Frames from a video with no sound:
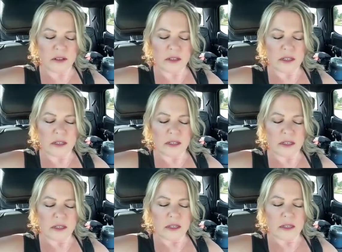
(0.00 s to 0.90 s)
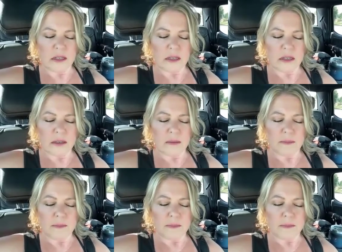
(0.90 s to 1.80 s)

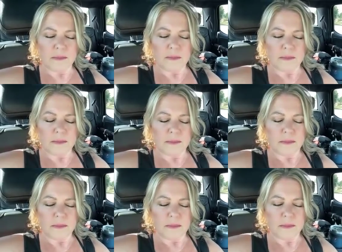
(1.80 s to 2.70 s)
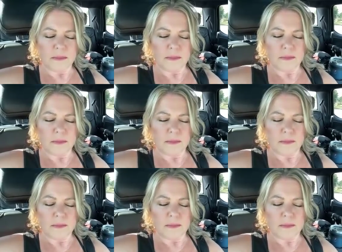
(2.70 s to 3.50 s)
No one is speaking in this clip.